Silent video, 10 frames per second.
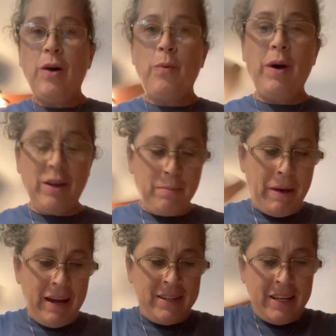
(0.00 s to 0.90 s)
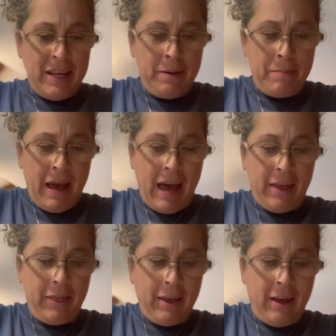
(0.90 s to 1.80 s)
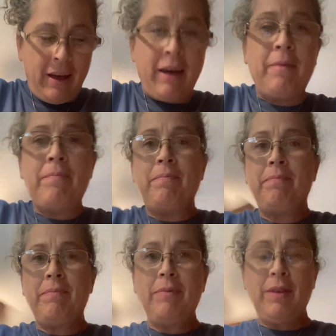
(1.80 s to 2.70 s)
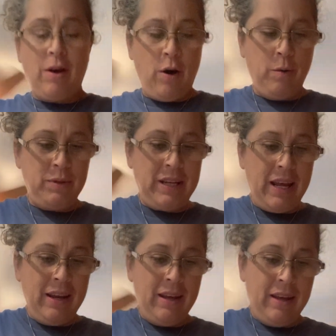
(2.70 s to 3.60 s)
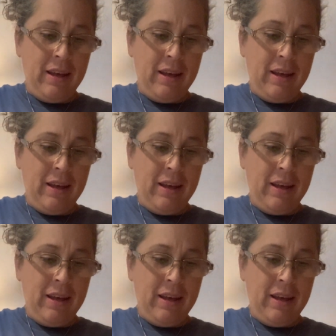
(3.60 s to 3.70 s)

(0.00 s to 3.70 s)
Welcome back to Hidden Path Homestead.